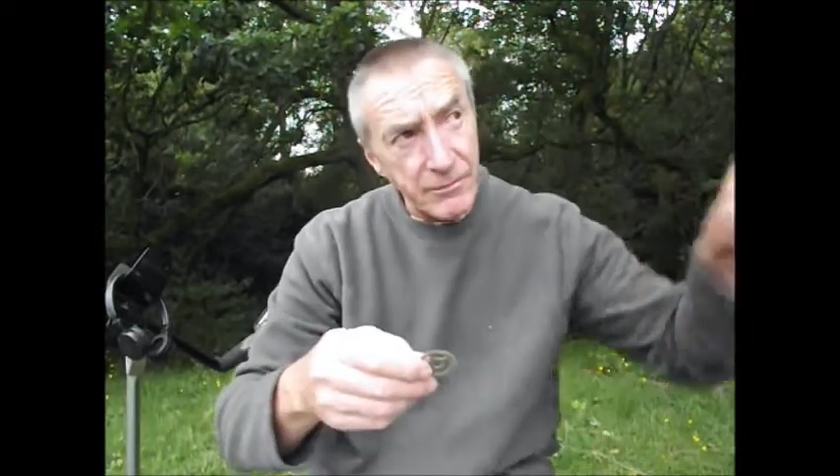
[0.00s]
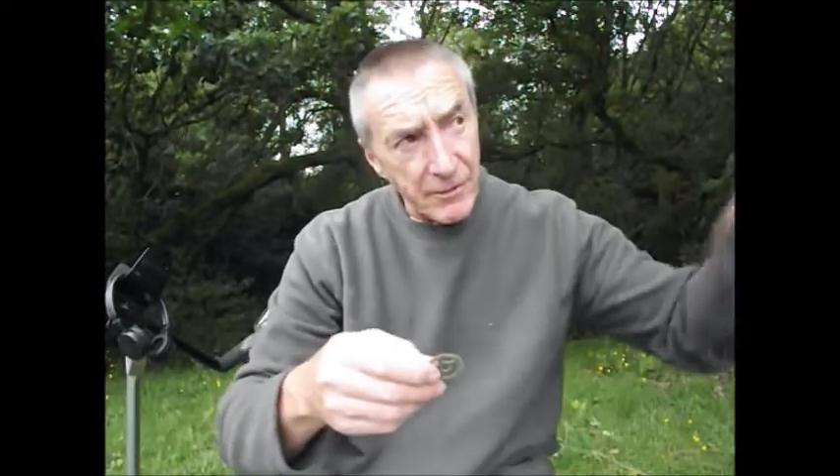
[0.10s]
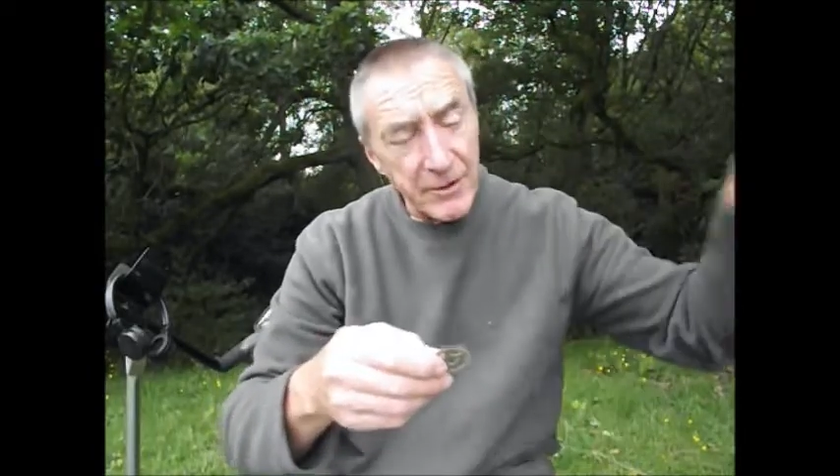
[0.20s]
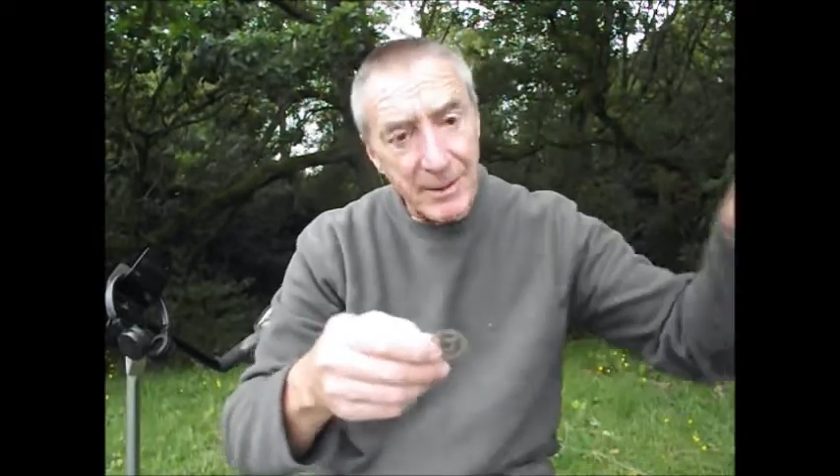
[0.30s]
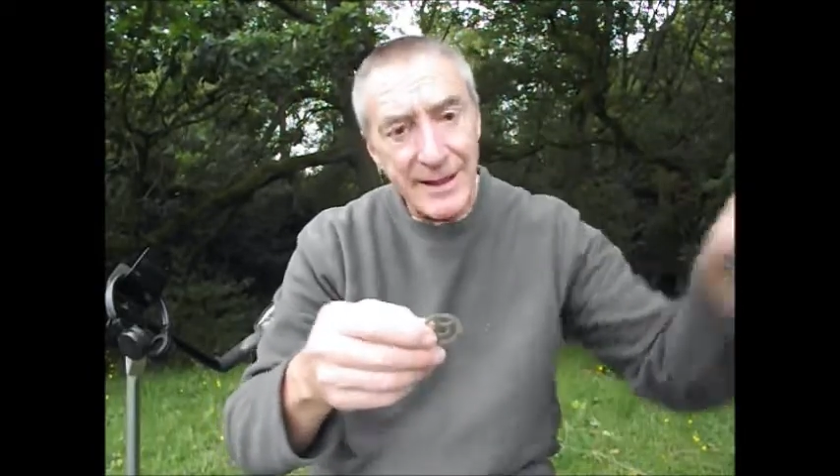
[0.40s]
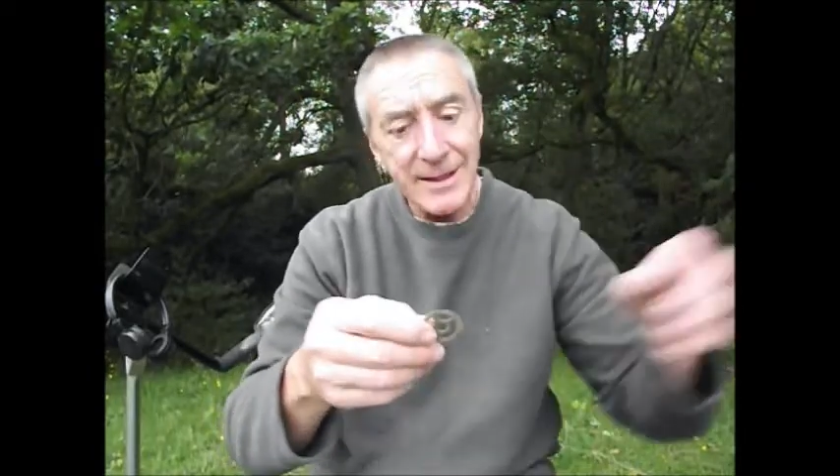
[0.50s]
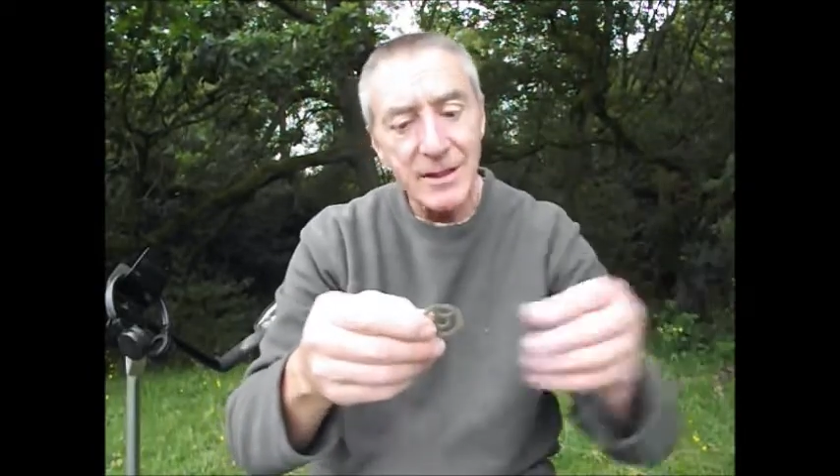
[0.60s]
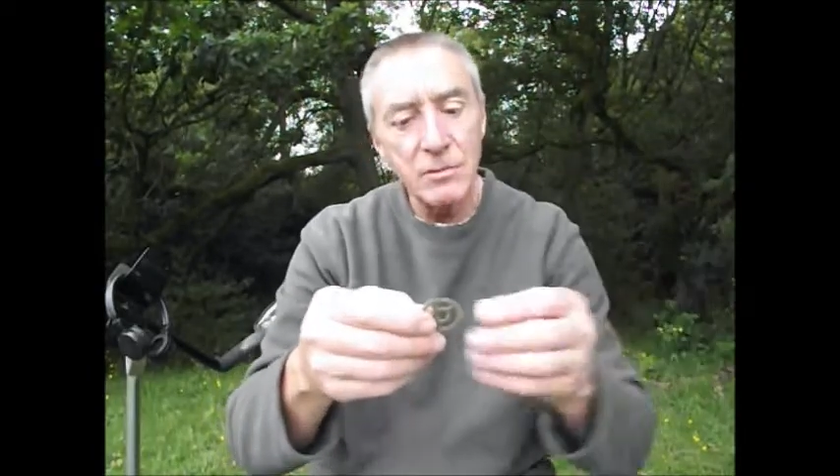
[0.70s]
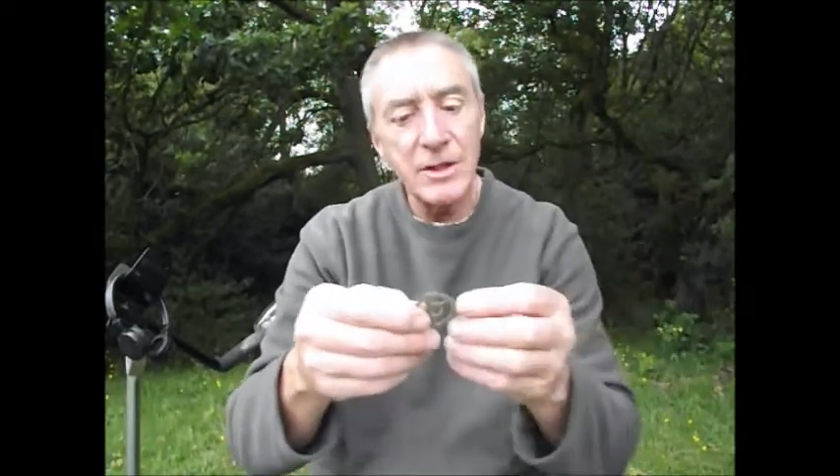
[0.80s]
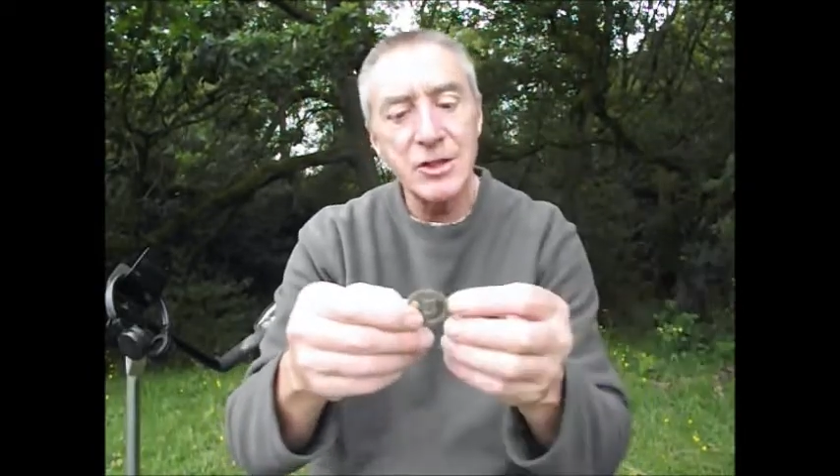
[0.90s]
of the
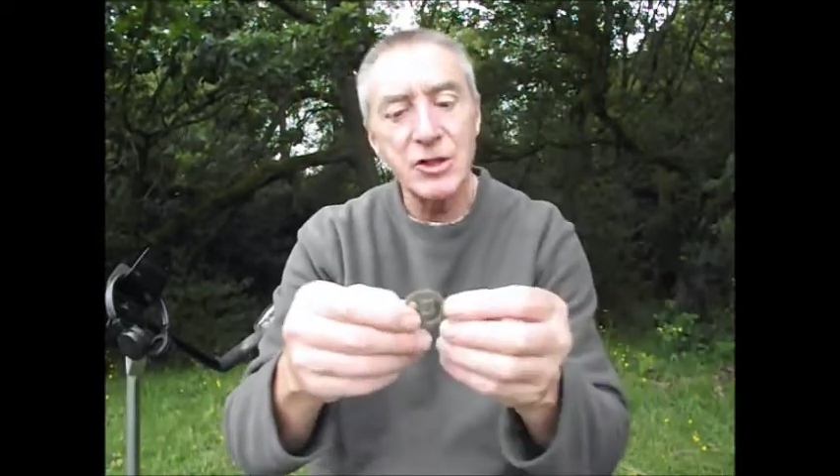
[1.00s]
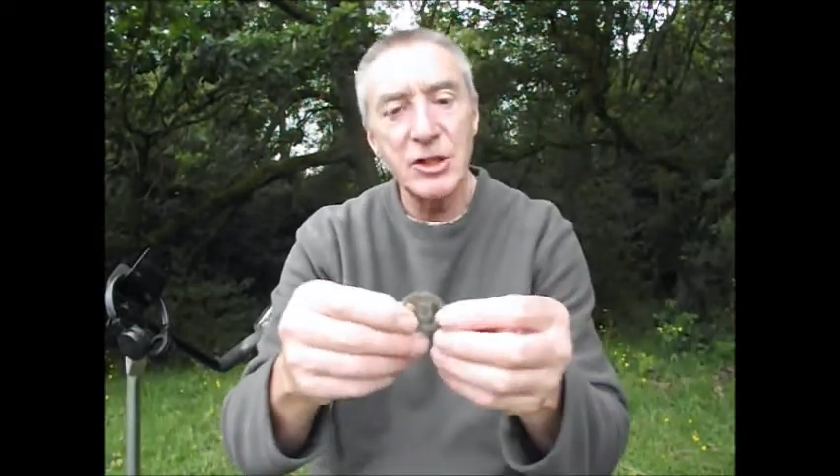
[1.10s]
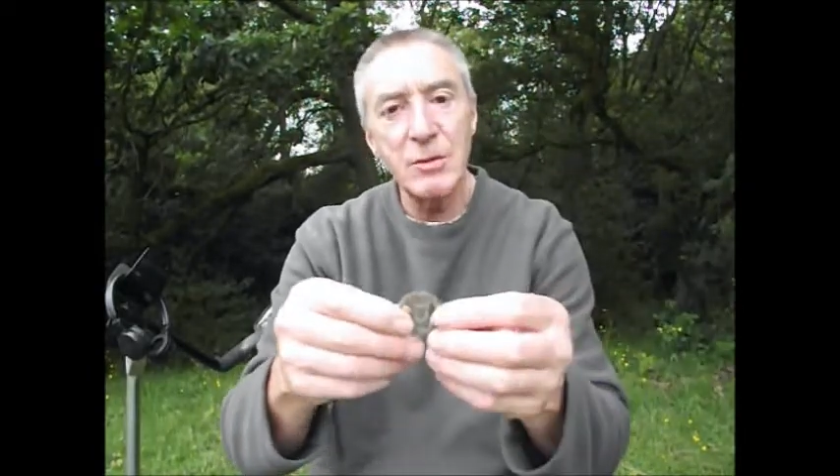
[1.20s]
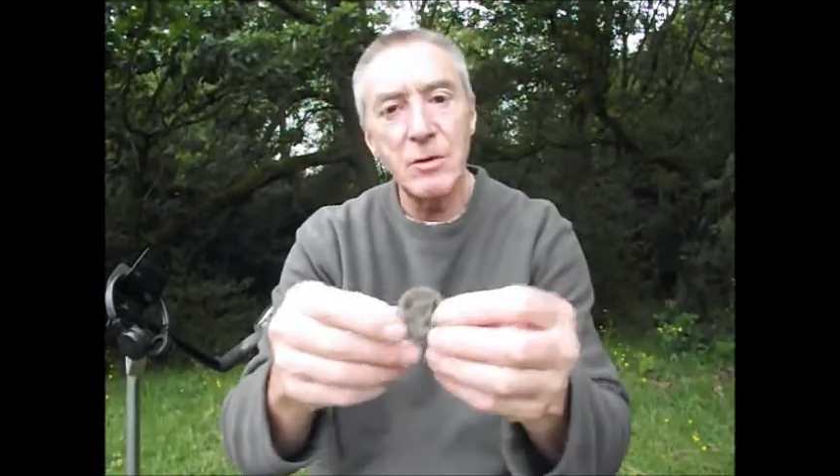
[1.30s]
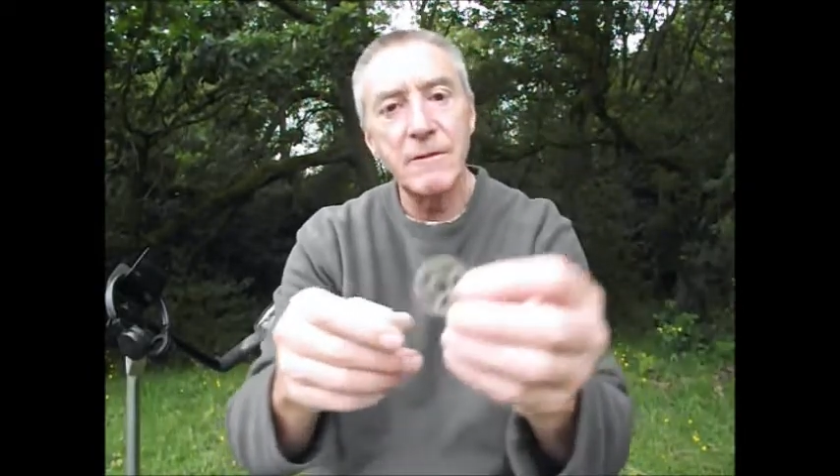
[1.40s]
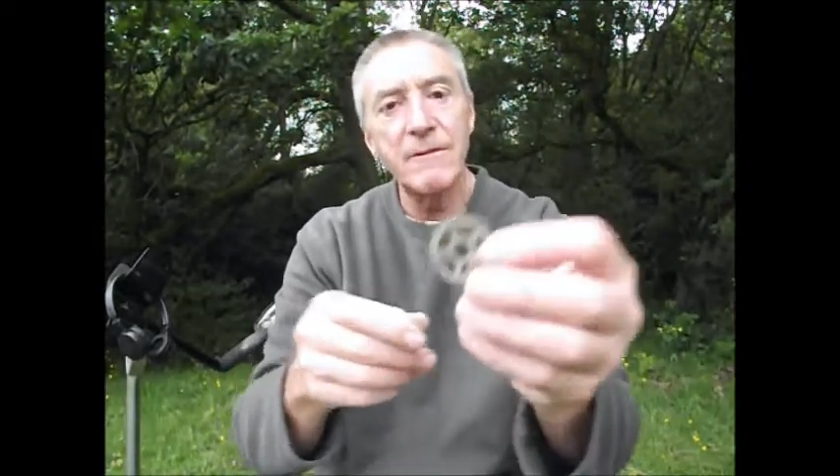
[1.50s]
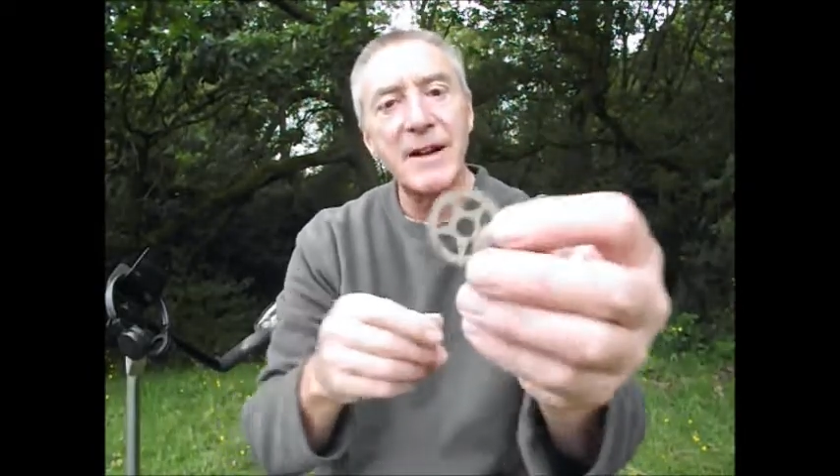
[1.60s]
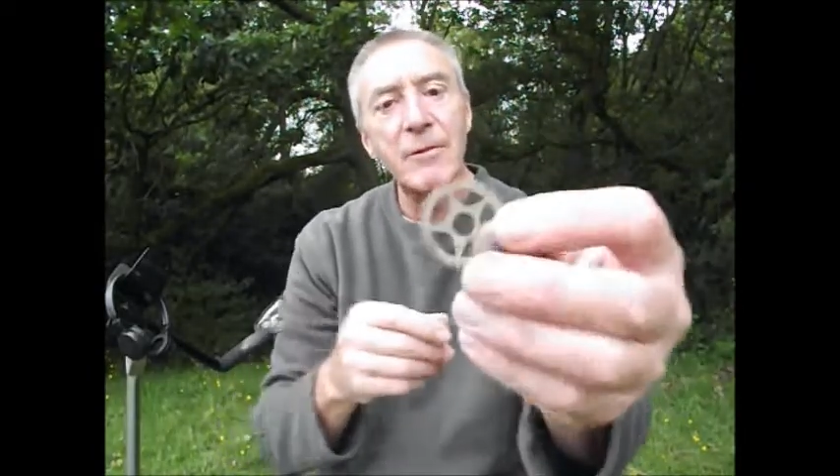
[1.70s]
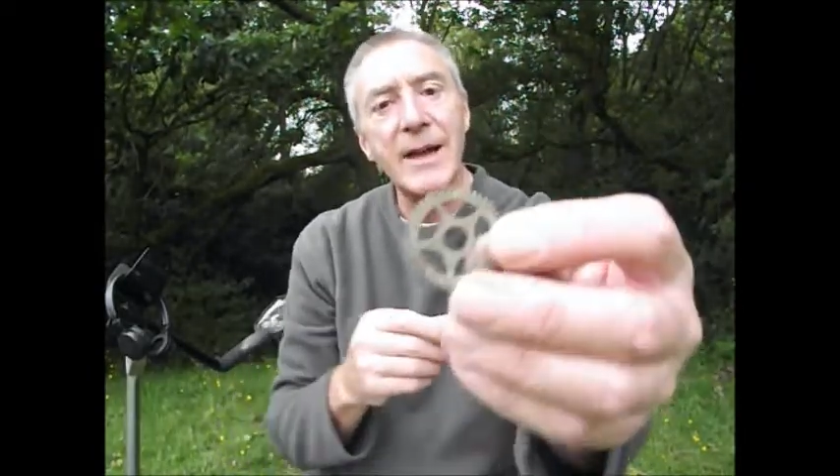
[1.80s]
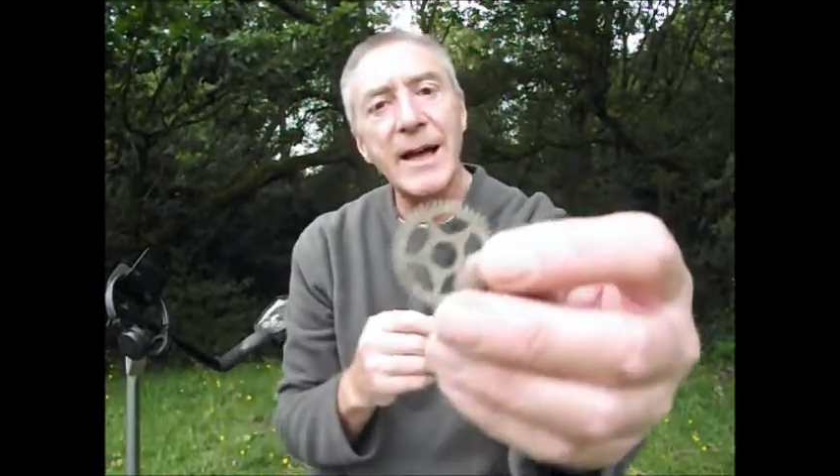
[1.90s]
banking where the stream was, they
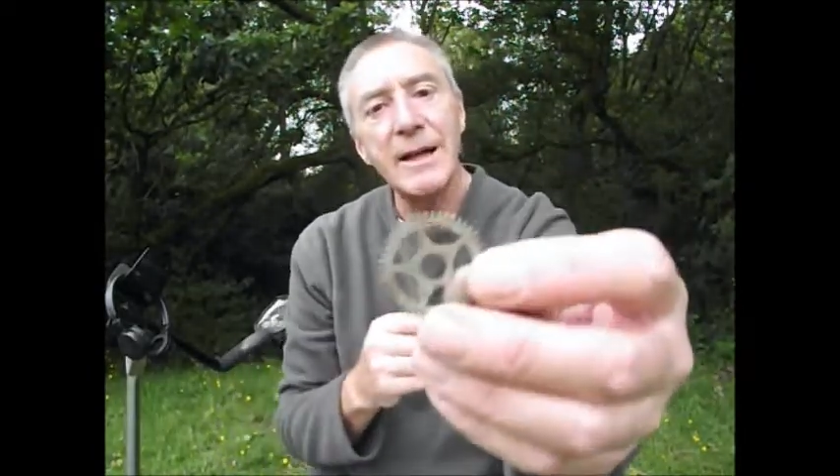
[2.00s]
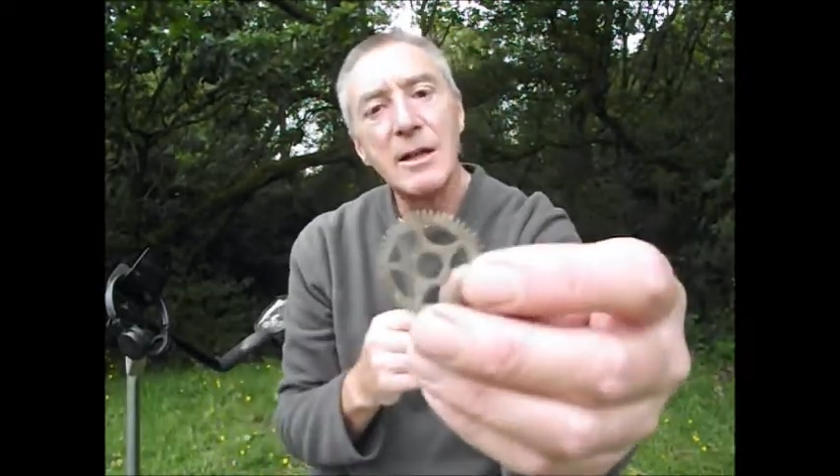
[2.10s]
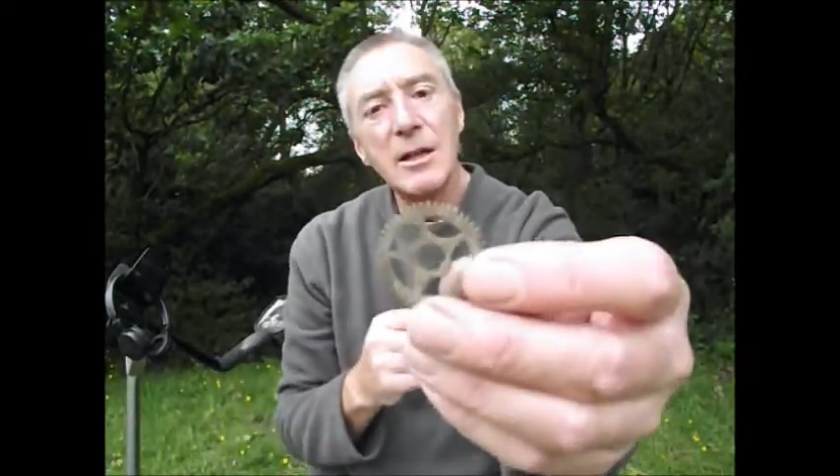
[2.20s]
found that.